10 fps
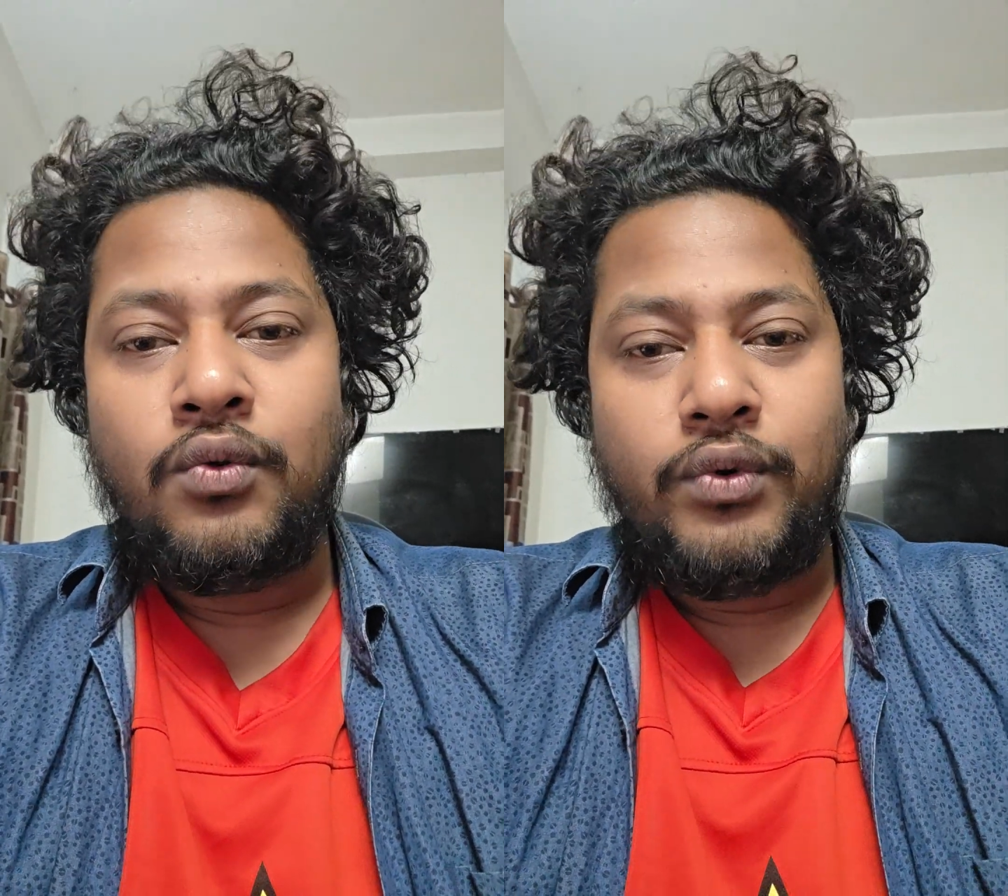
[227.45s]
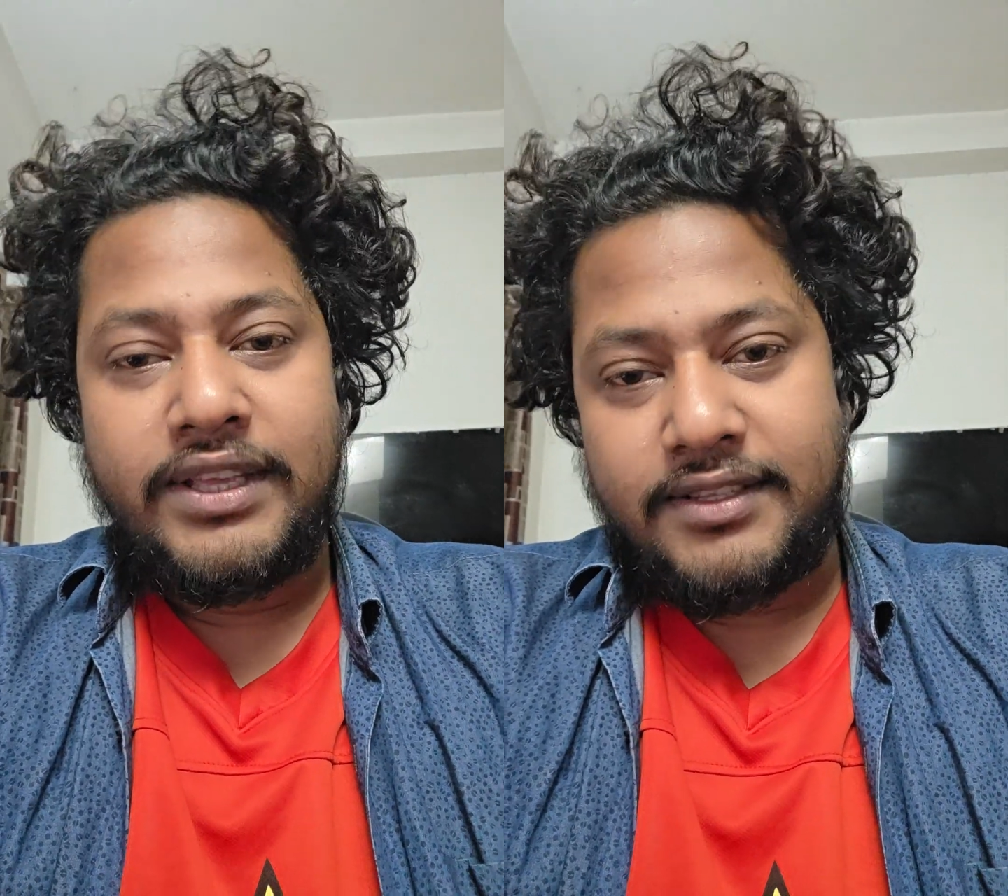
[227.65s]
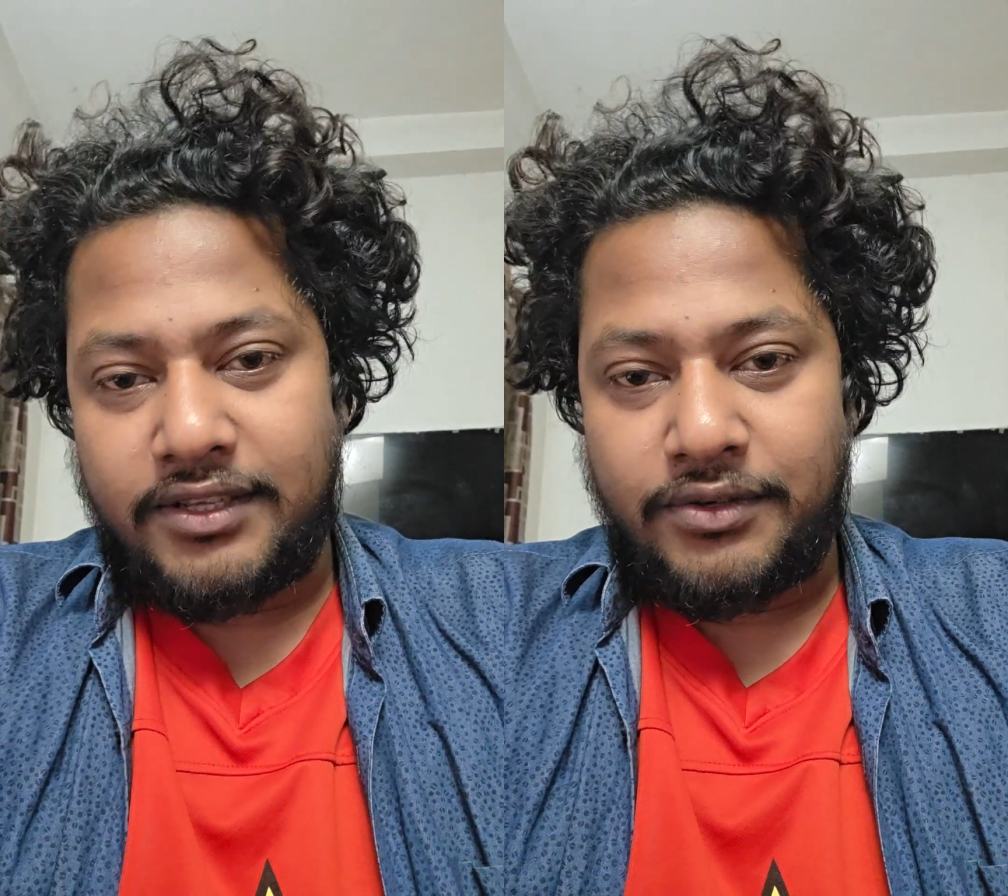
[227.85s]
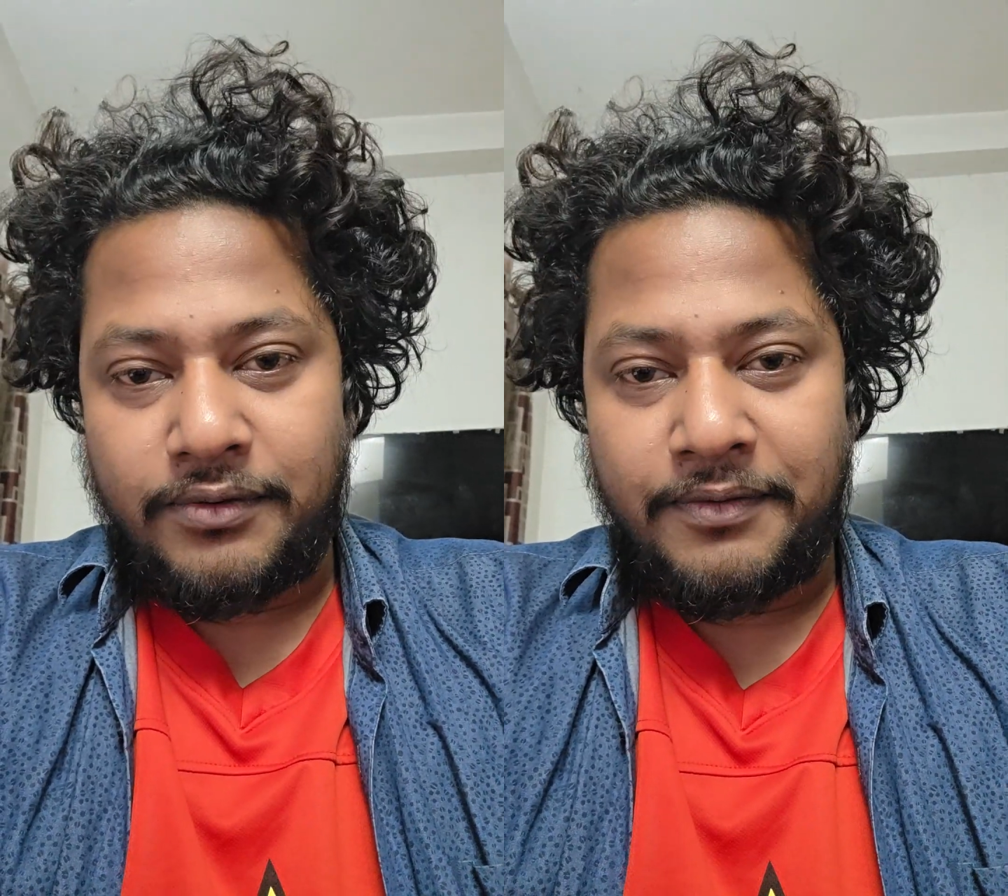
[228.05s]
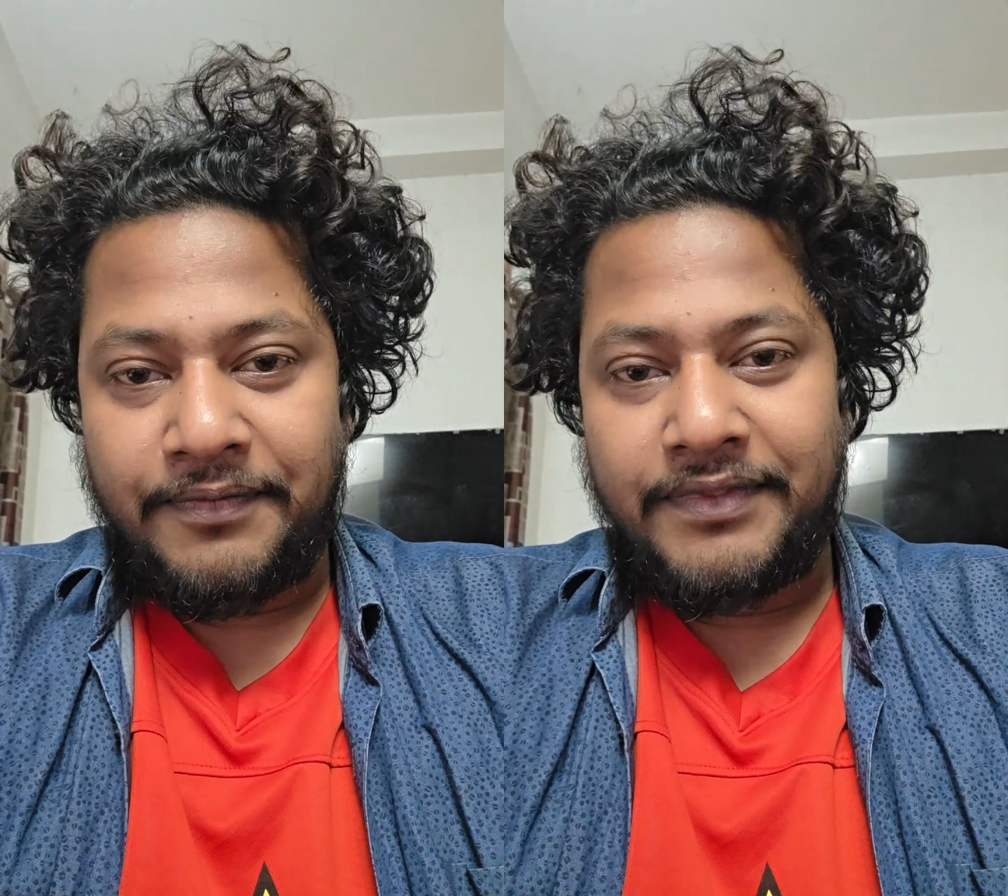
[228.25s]
Wix issue.
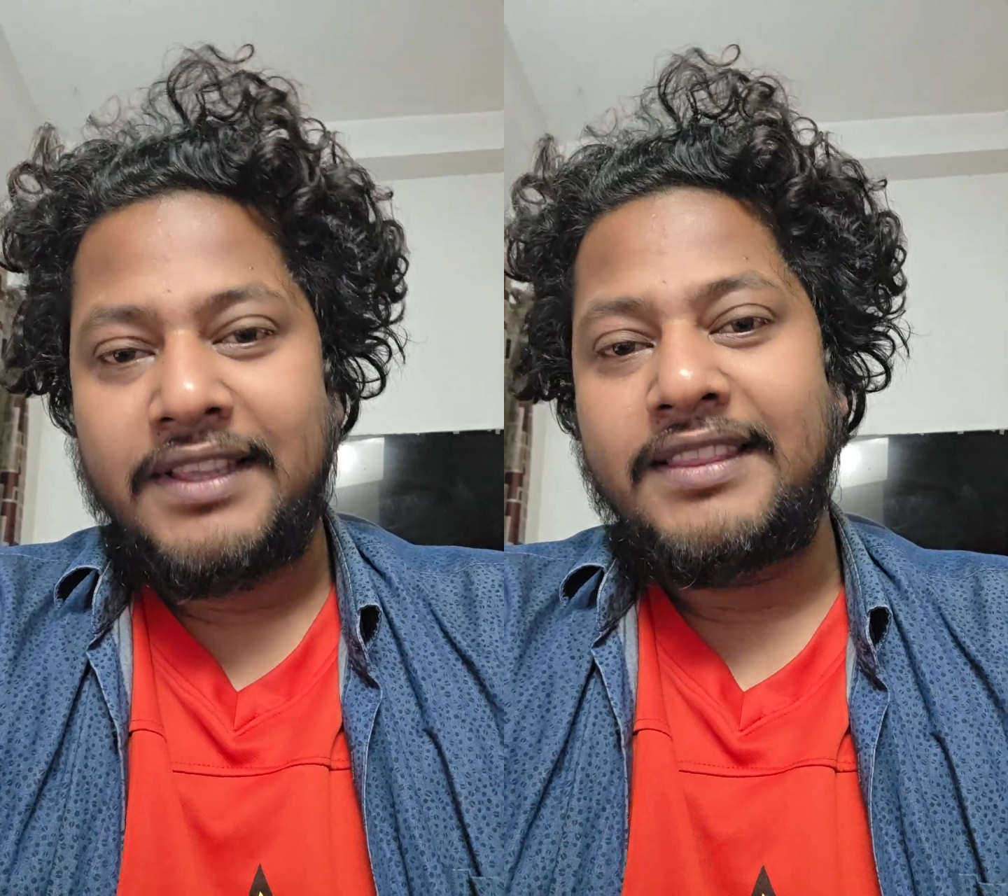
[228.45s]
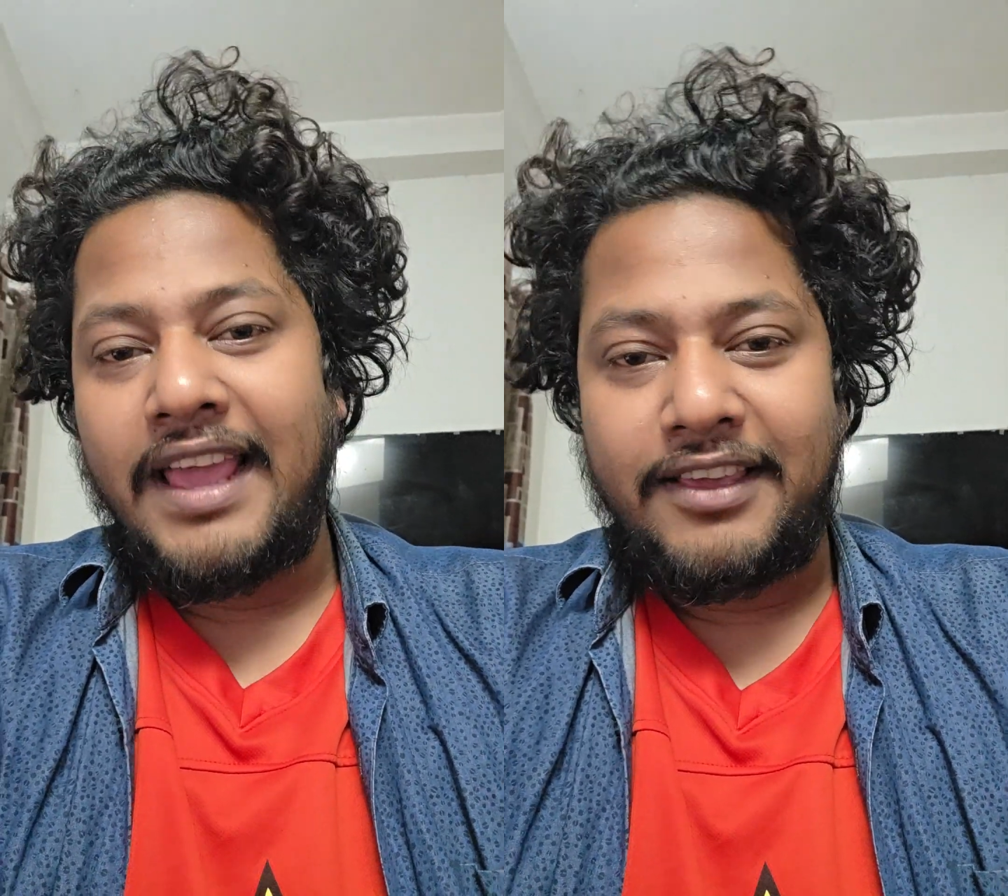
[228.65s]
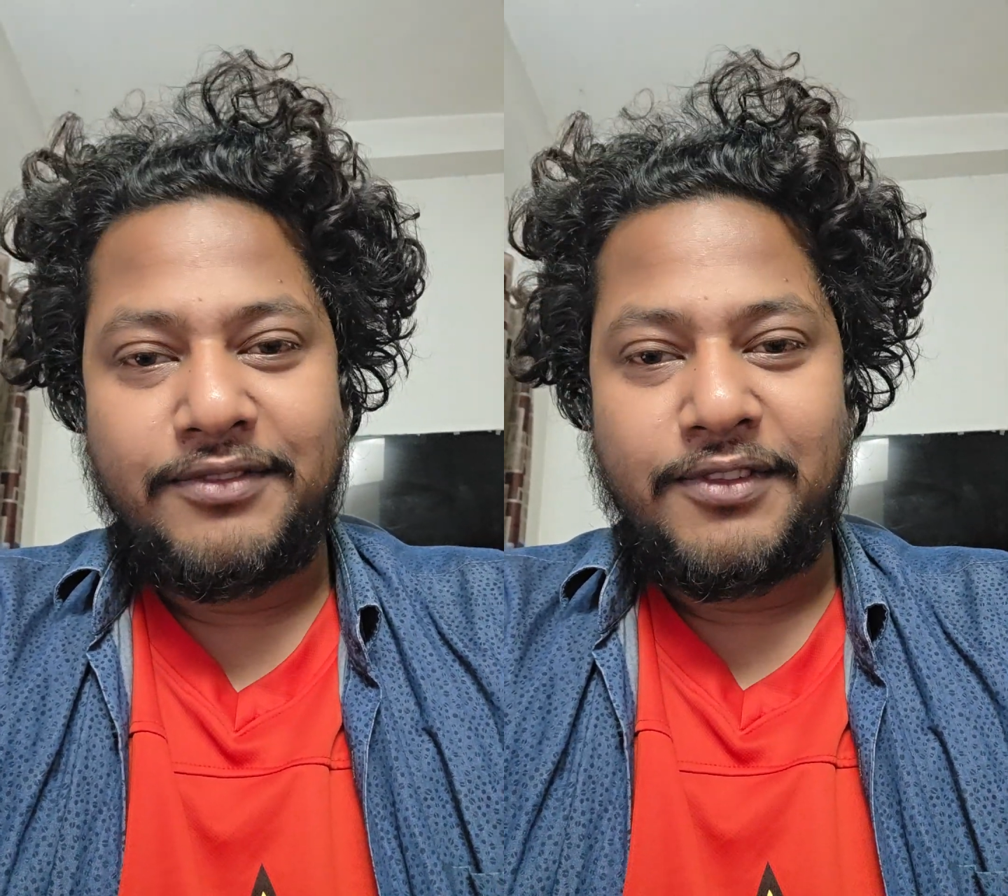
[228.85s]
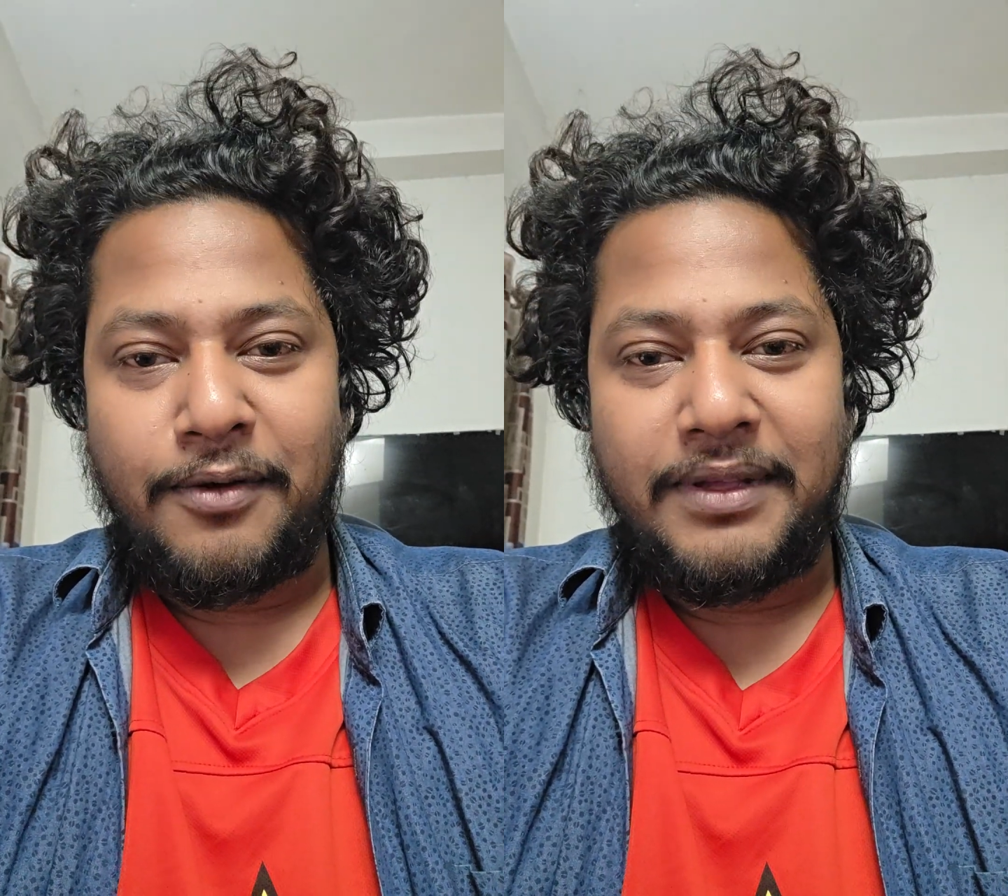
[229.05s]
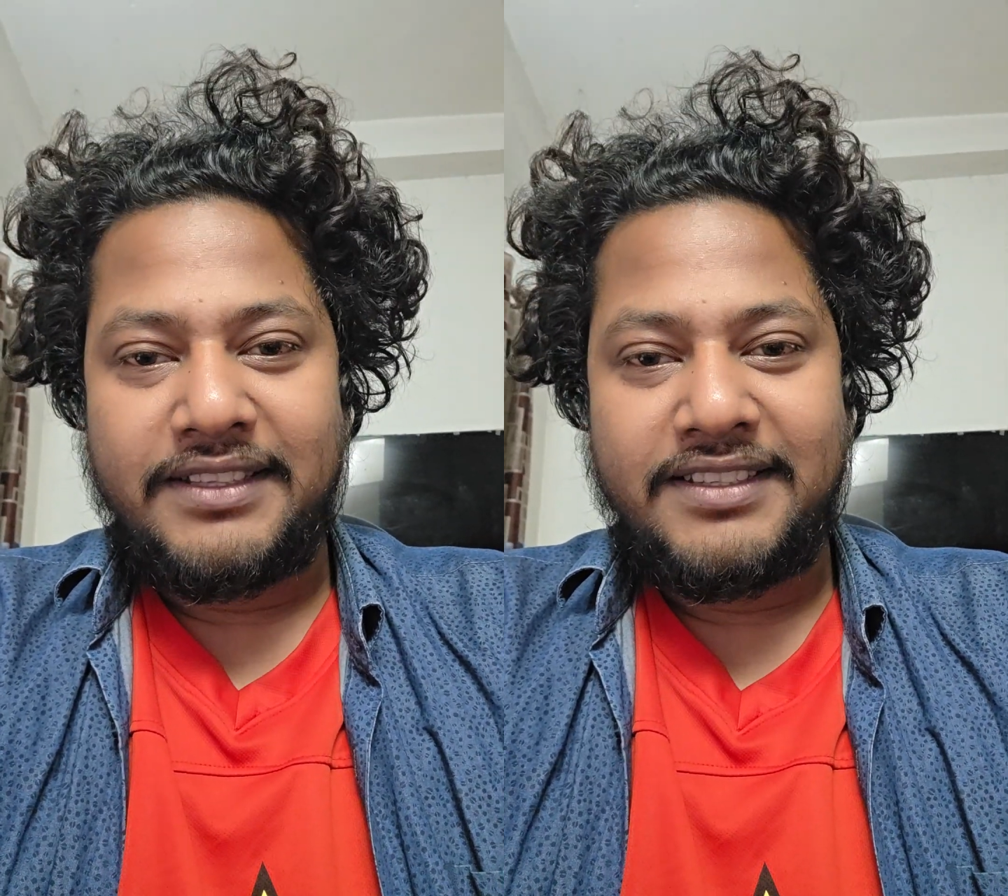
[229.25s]
Thank you so
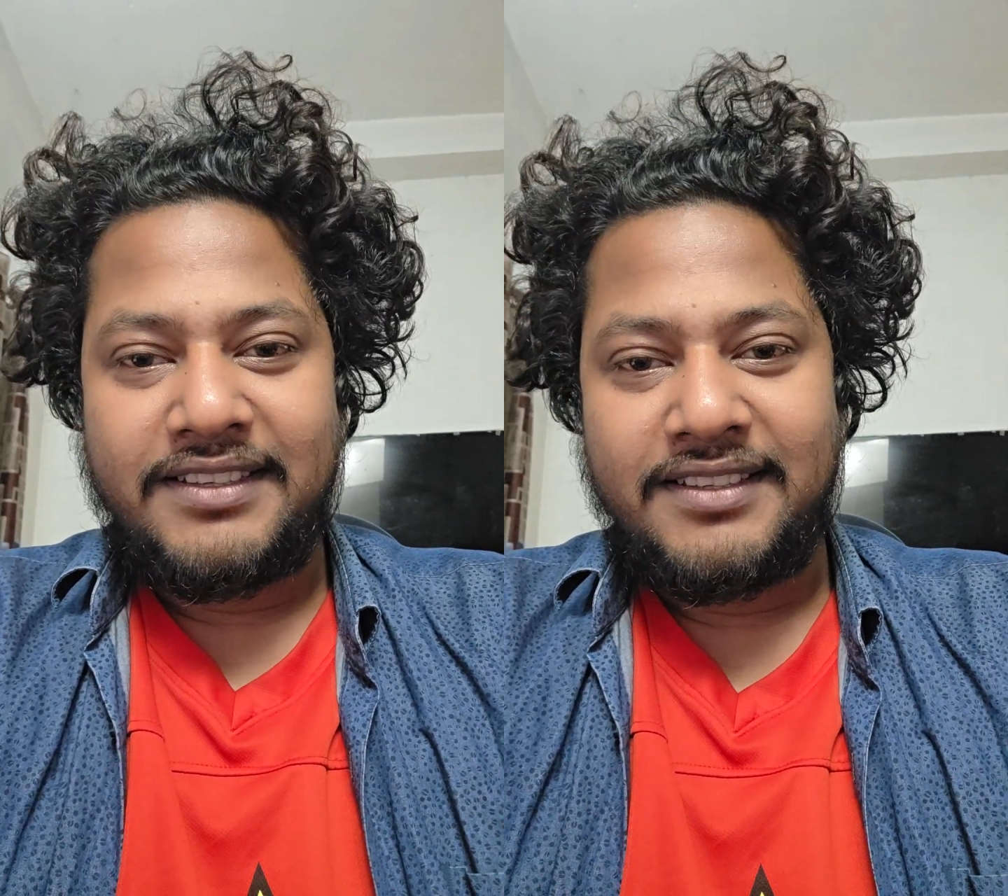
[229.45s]
much.